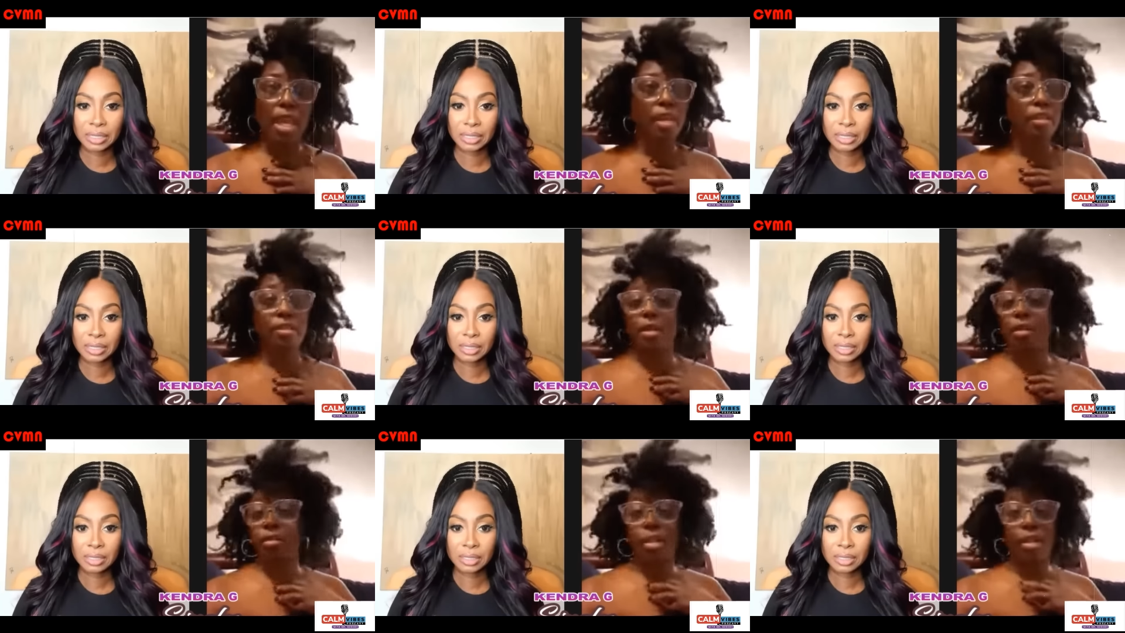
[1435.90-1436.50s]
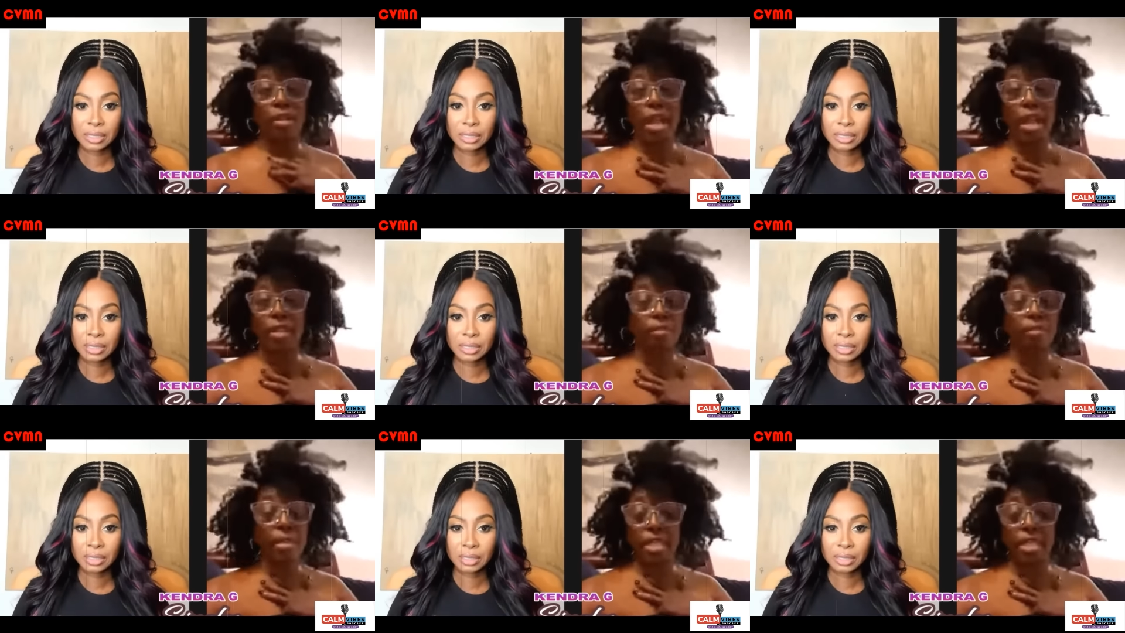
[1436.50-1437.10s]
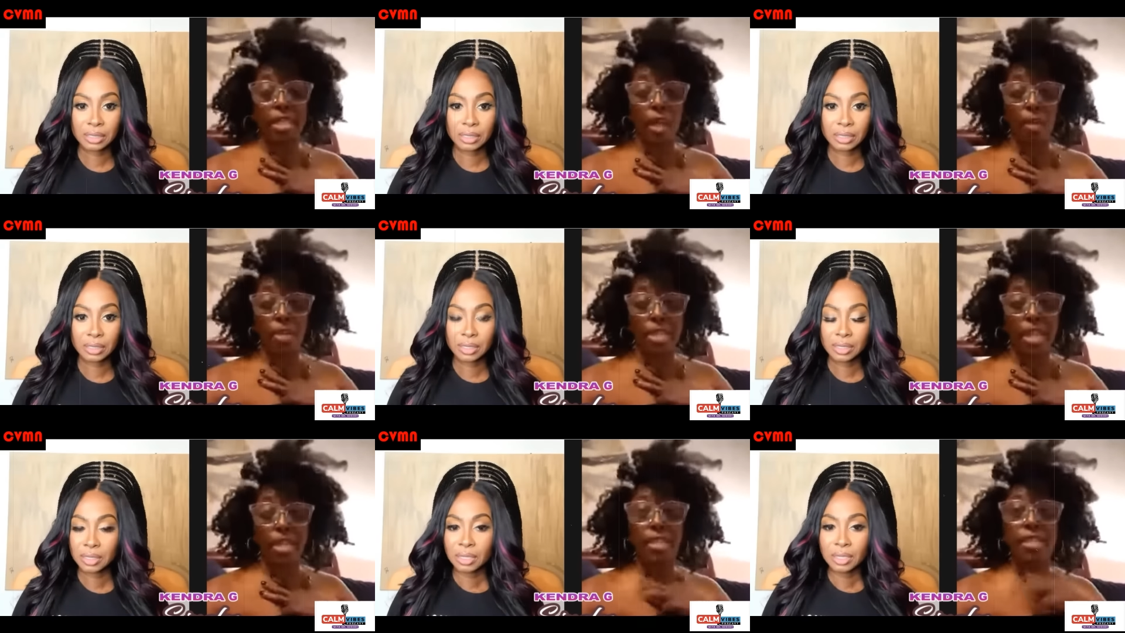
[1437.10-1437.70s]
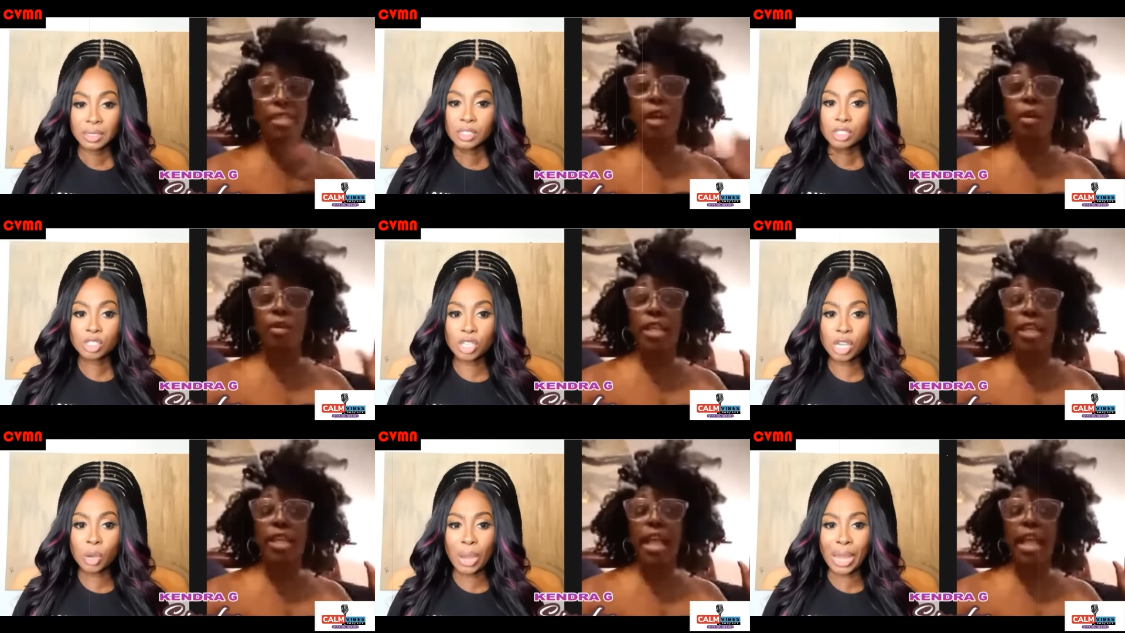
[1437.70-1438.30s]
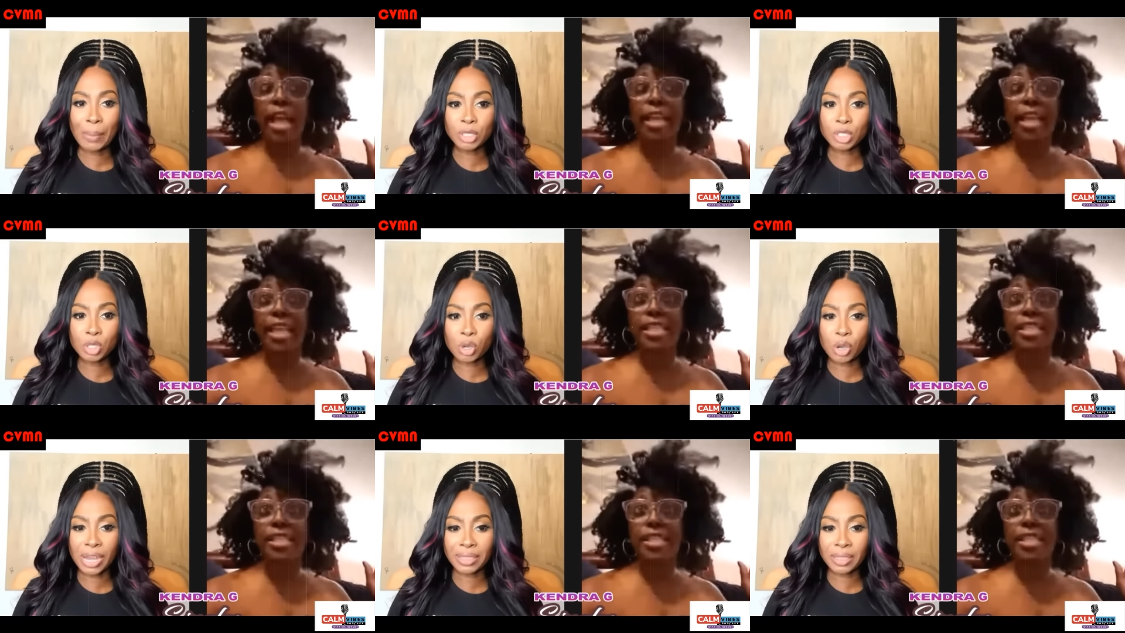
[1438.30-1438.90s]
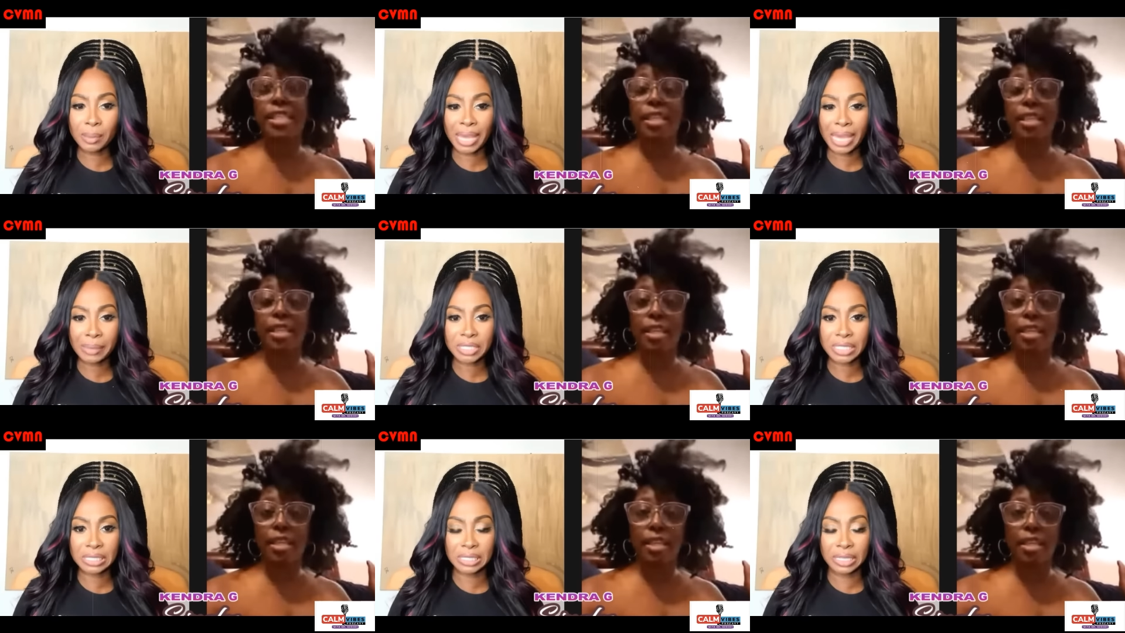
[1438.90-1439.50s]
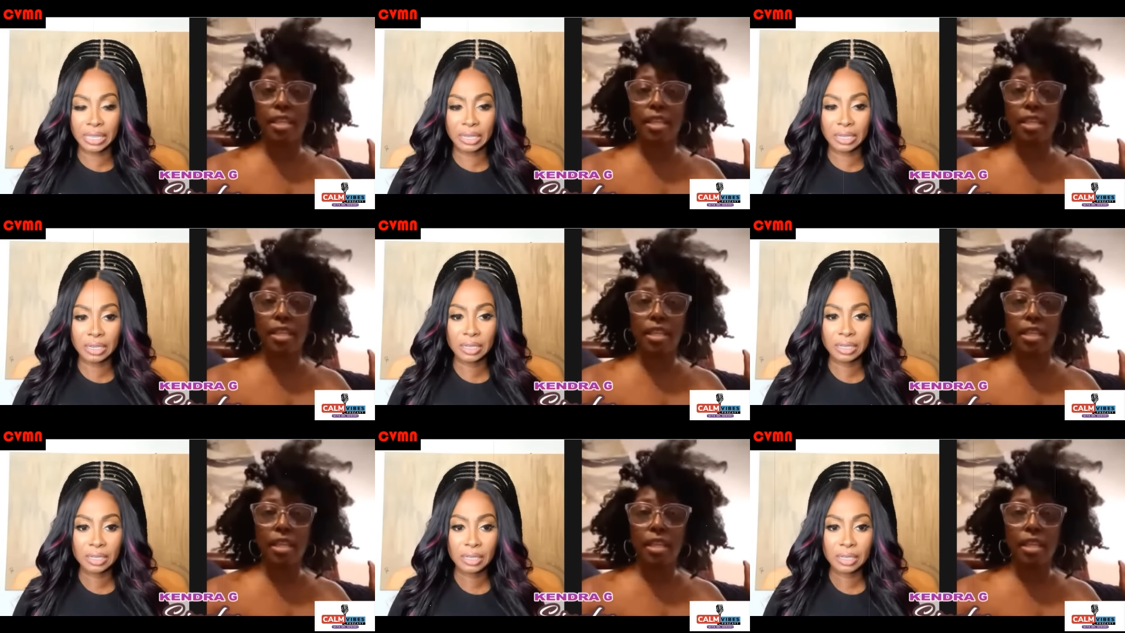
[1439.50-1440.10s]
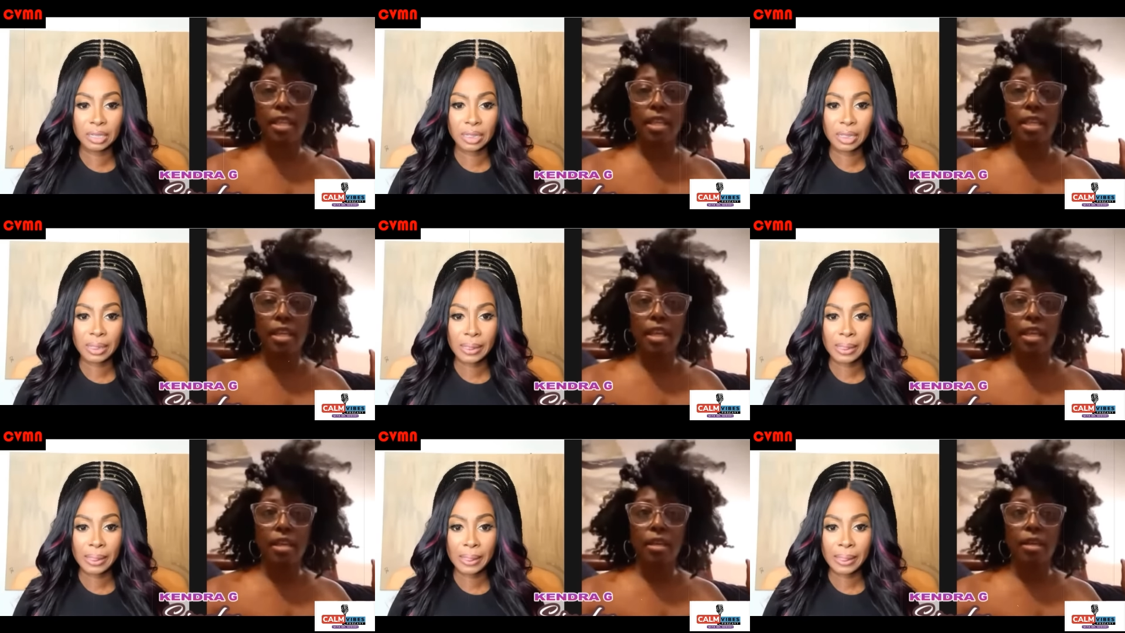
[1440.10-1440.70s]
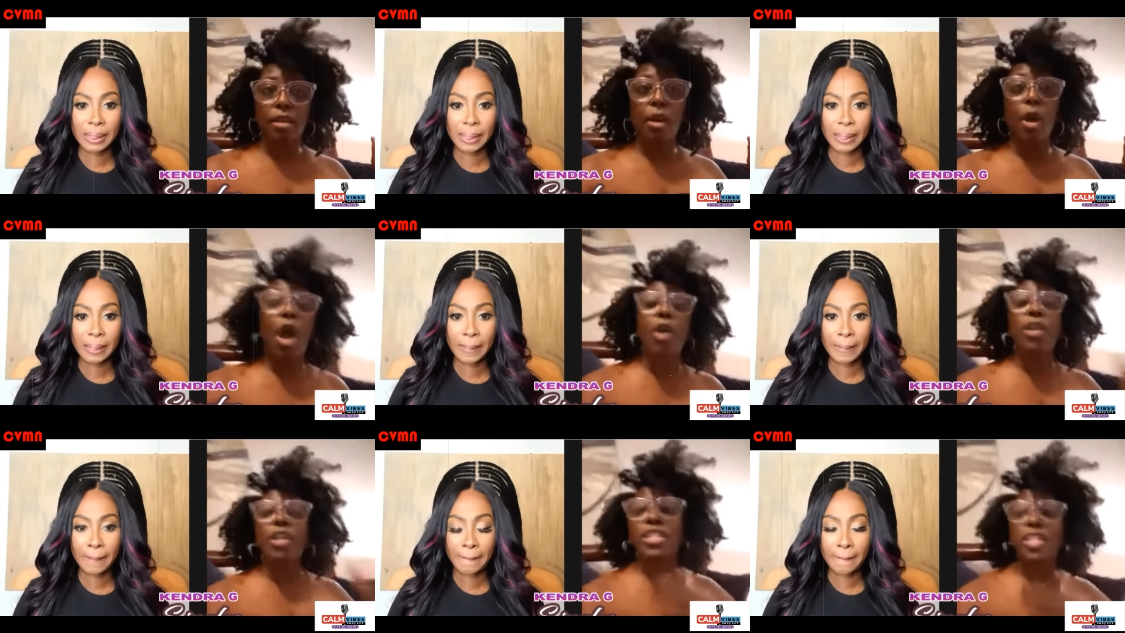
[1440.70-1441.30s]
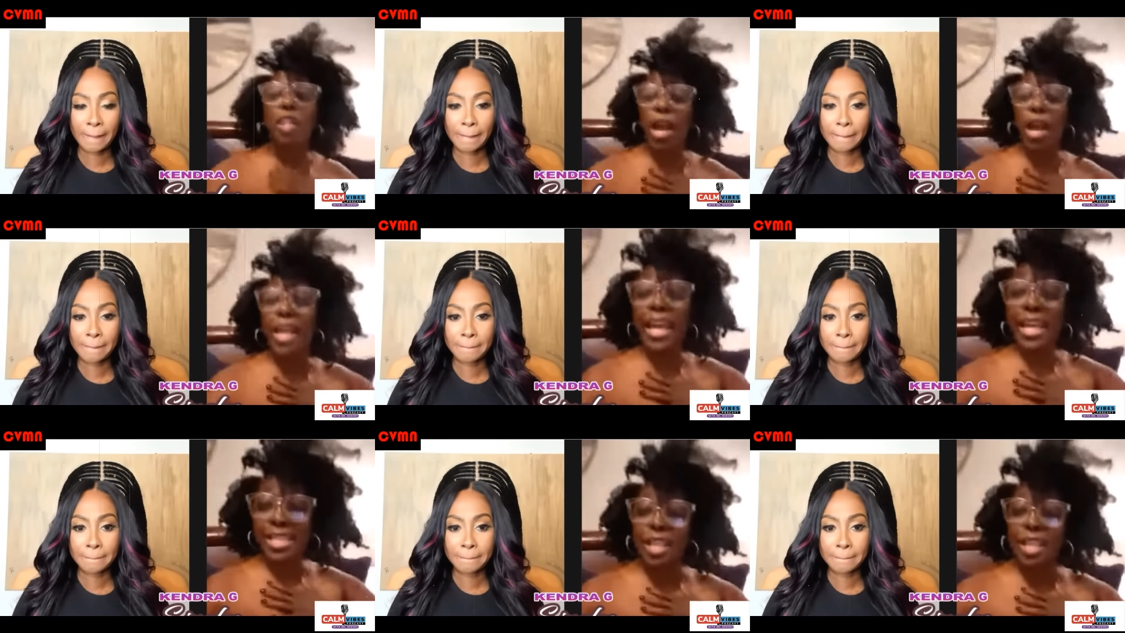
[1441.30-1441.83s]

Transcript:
Speaker 1: No, they're not men that I would date. So
Speaker 2: then I guess options then.
Speaker 1: Oh, so I guess,